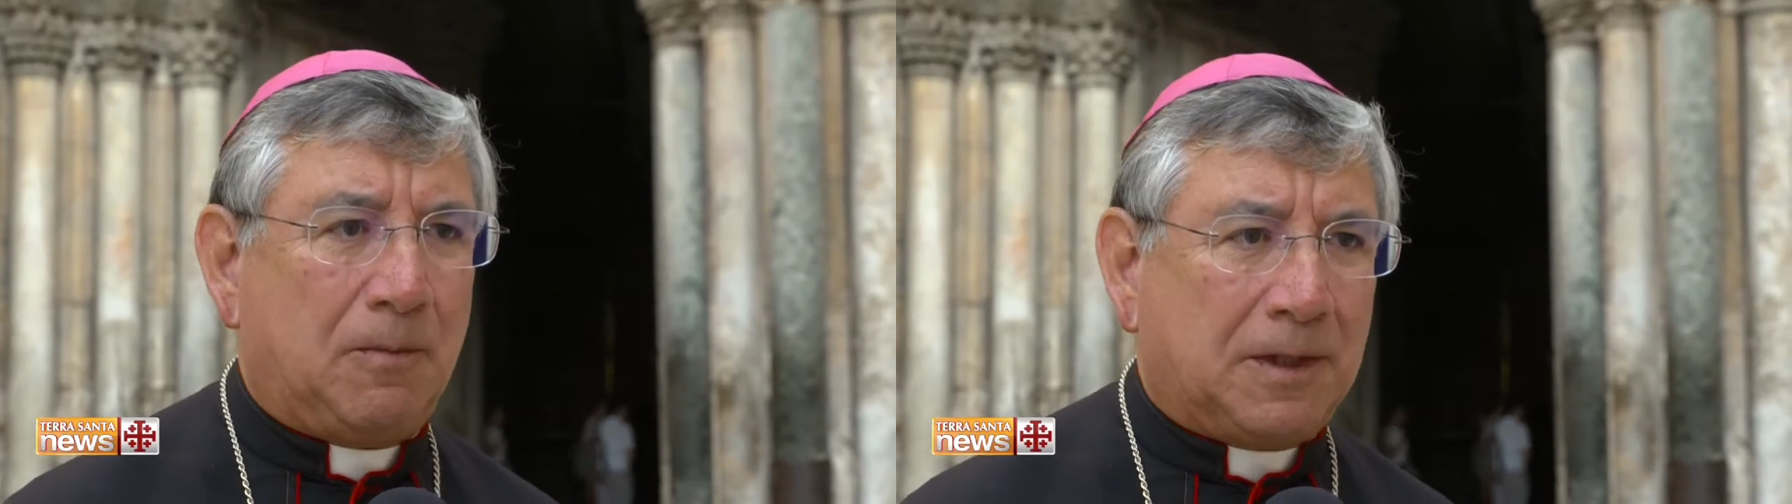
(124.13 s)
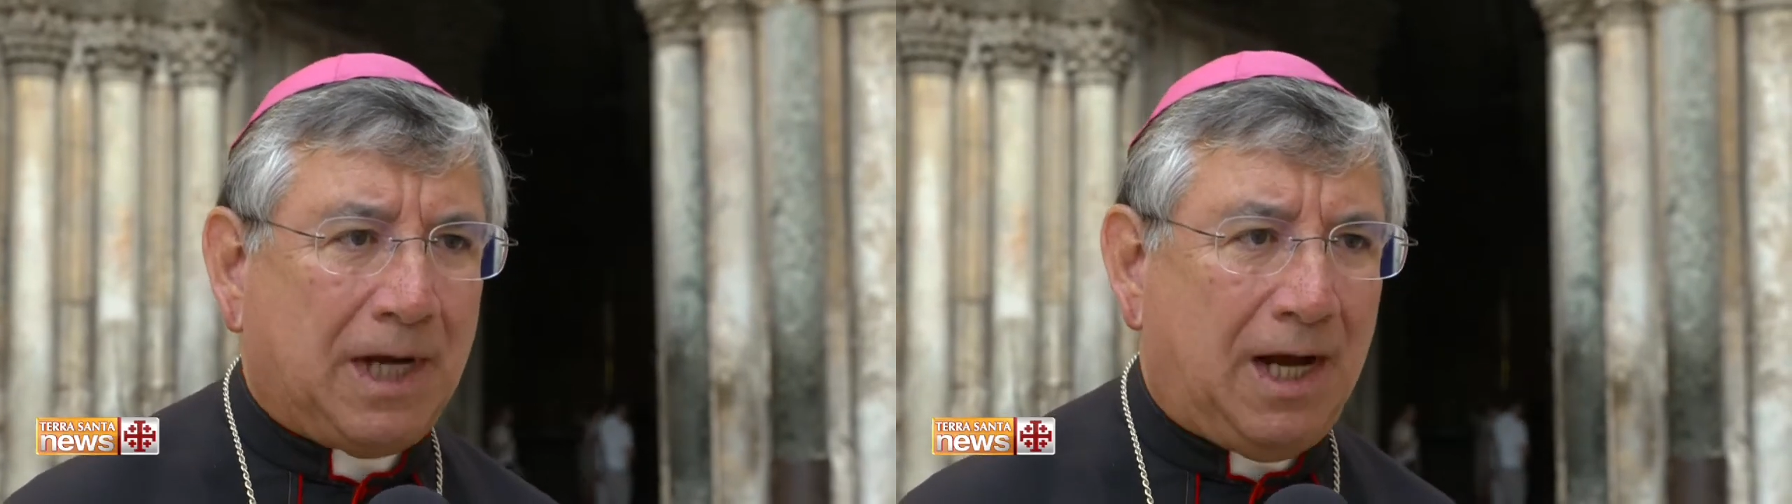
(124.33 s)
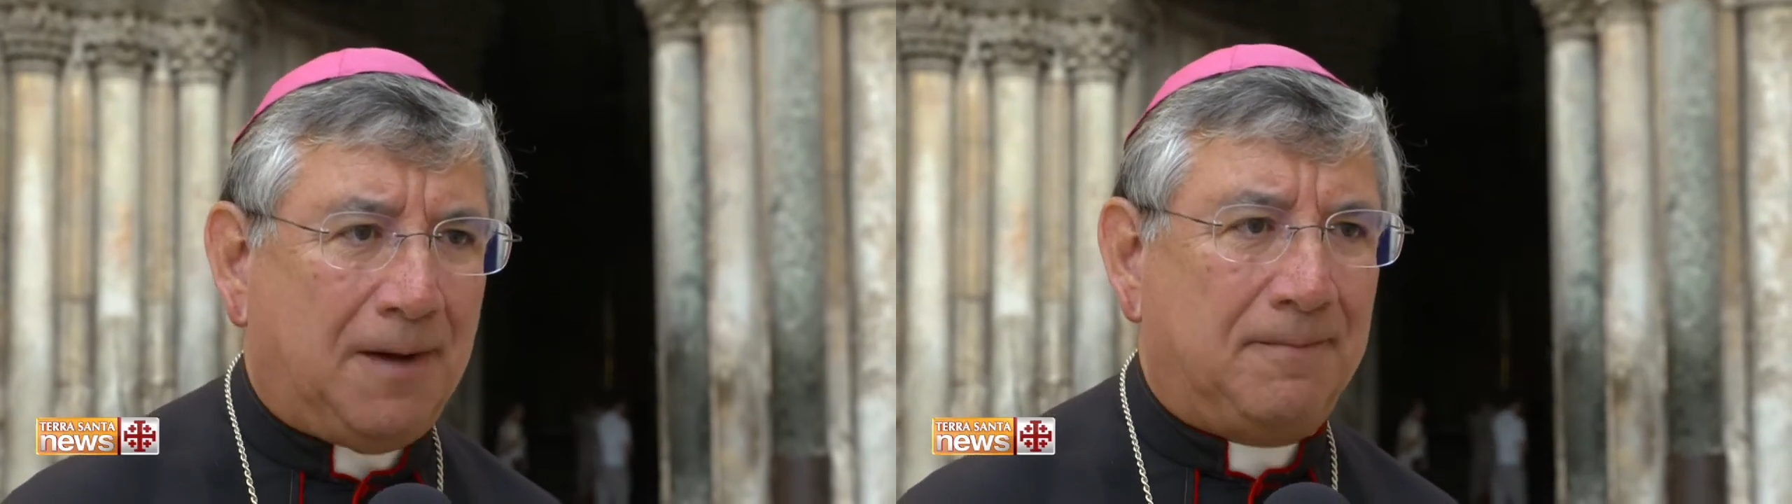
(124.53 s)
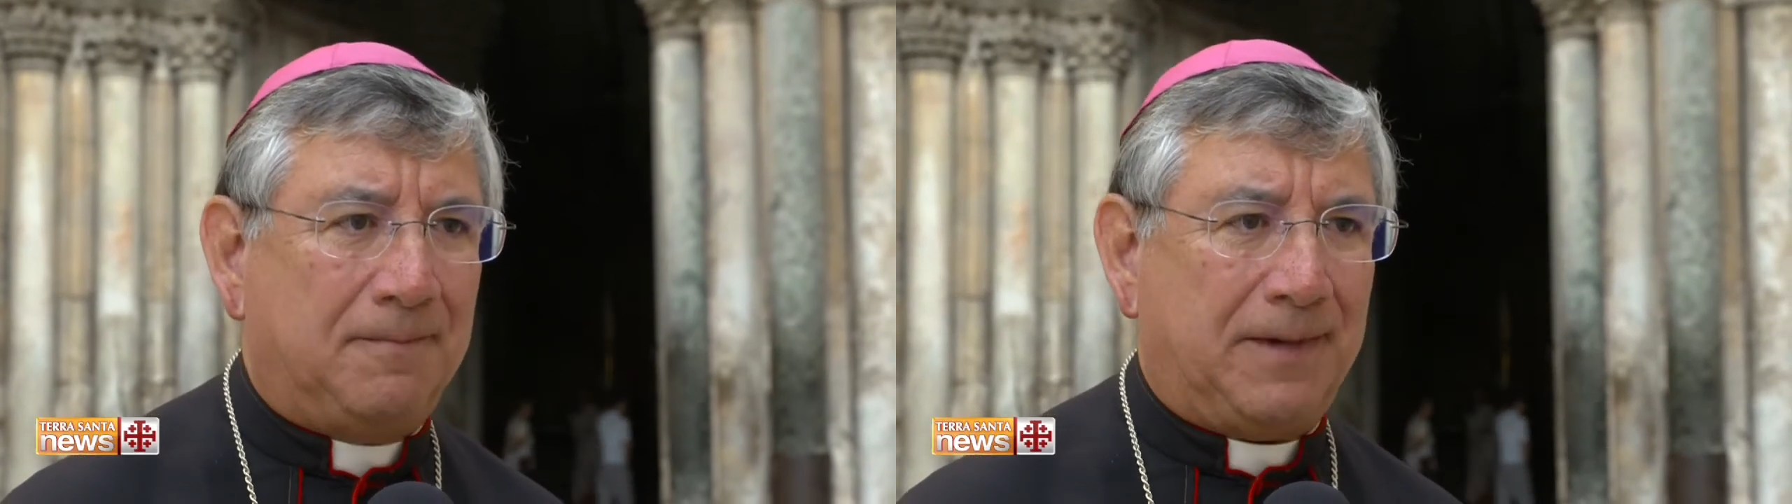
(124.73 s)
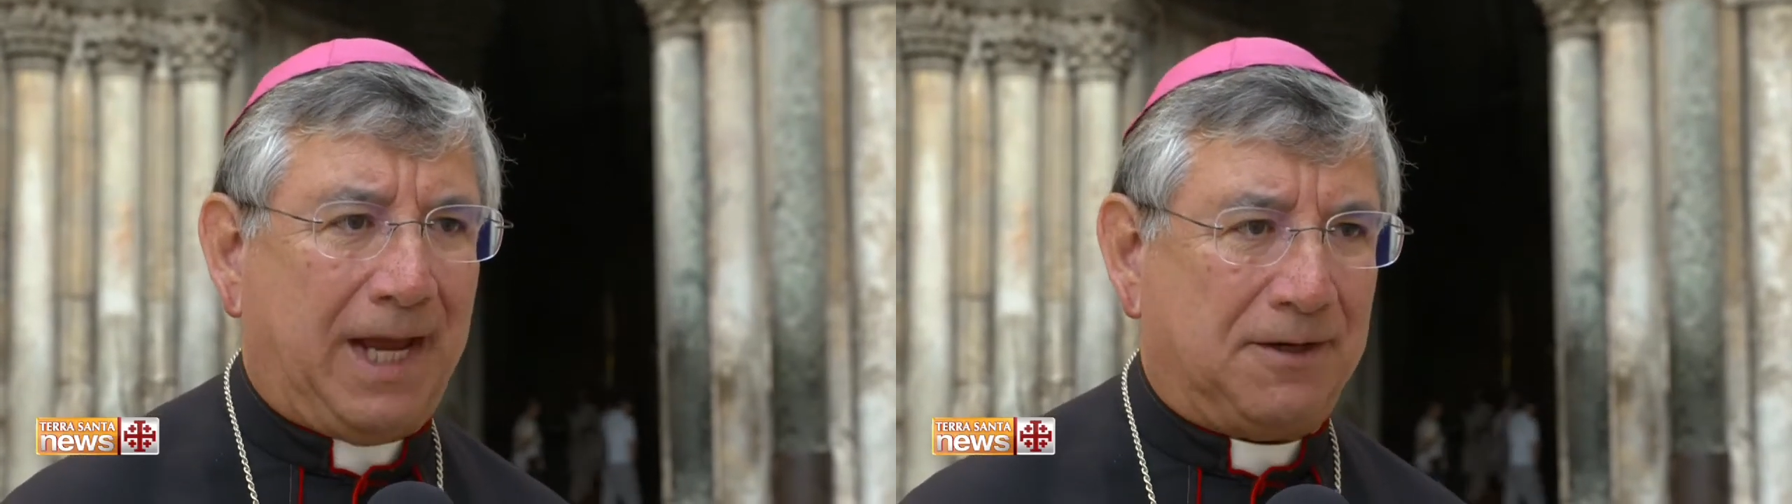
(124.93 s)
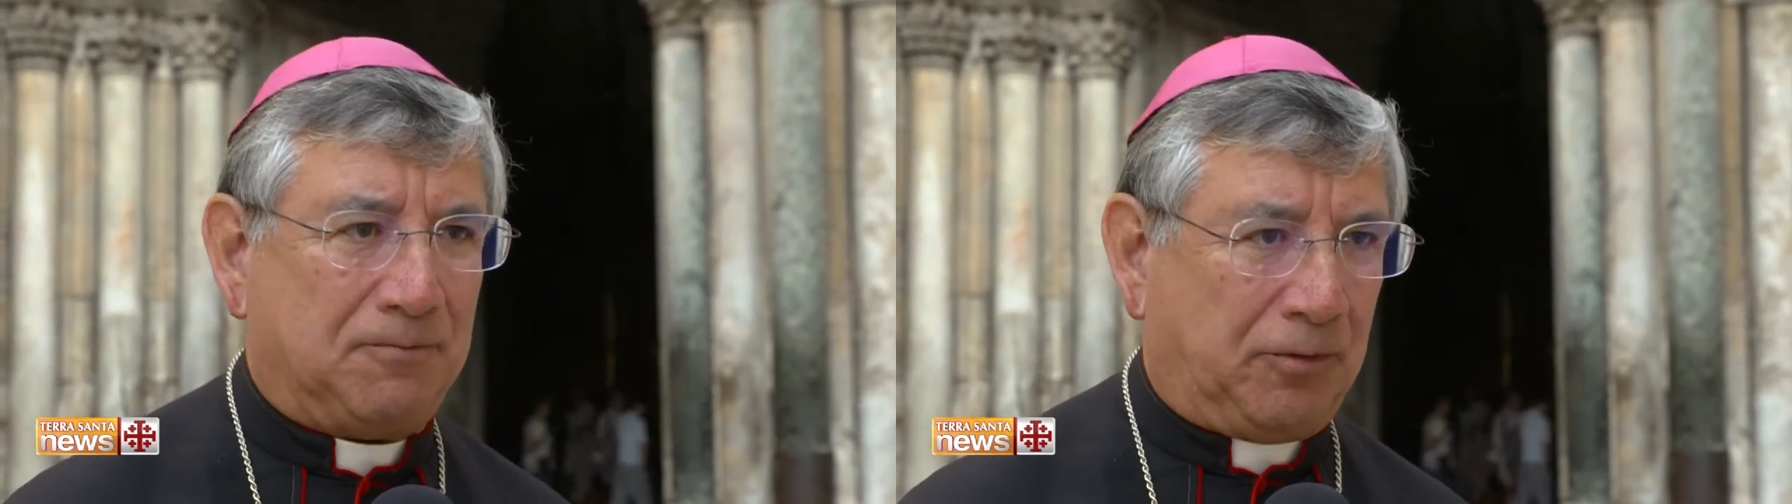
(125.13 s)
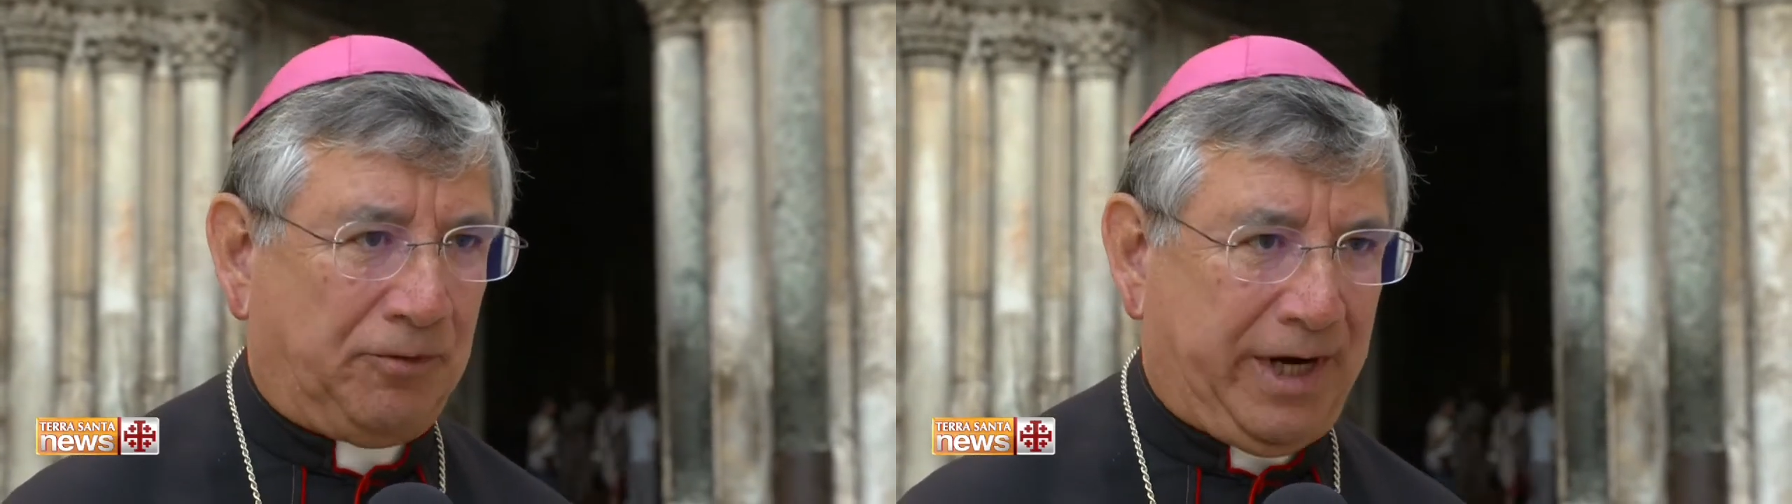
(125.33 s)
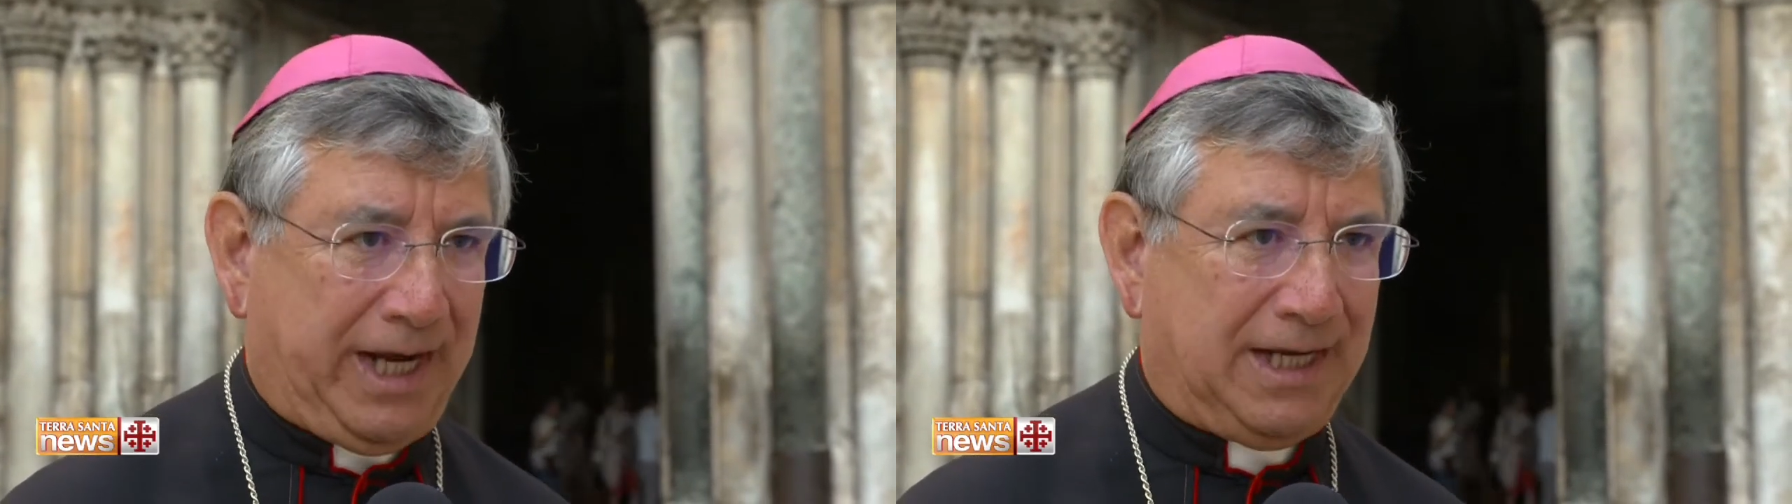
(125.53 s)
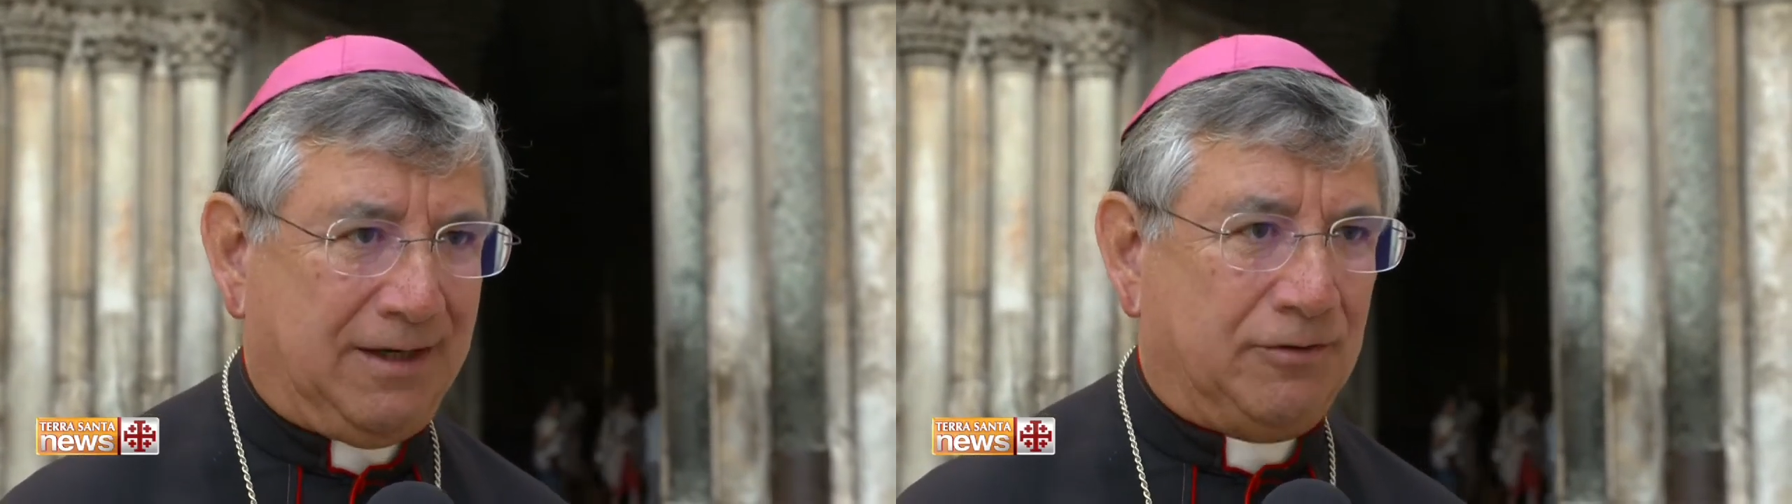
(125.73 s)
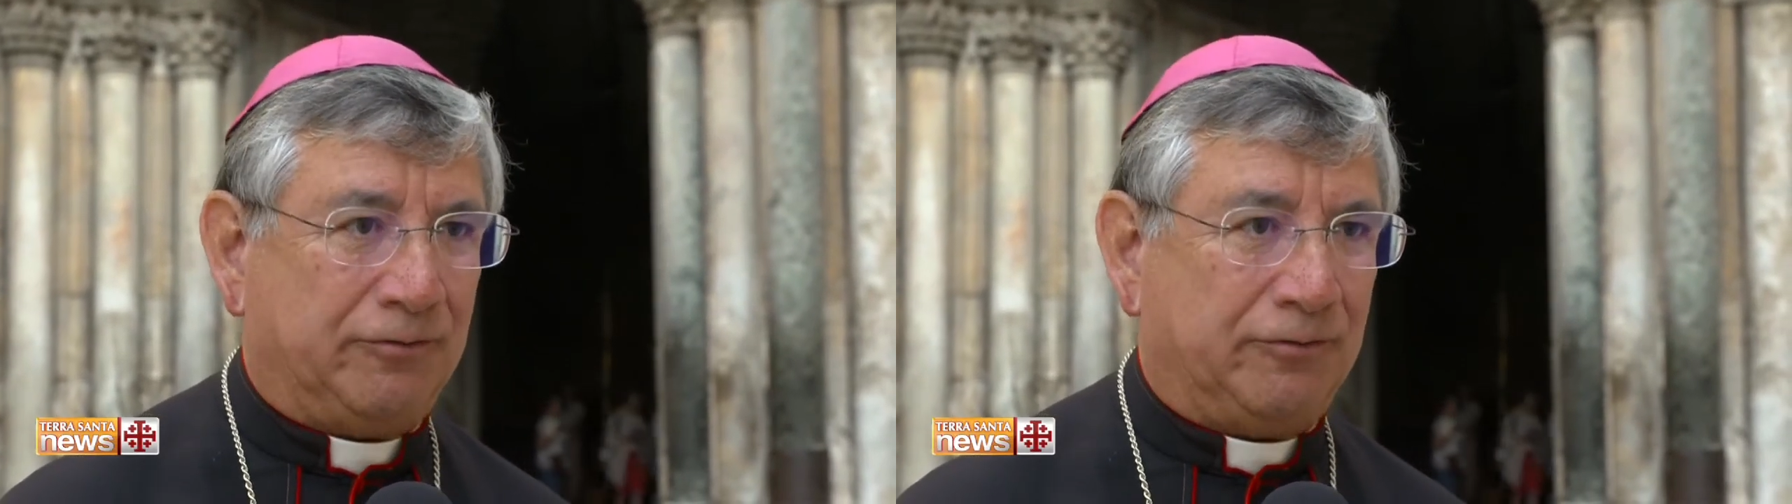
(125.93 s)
come and pray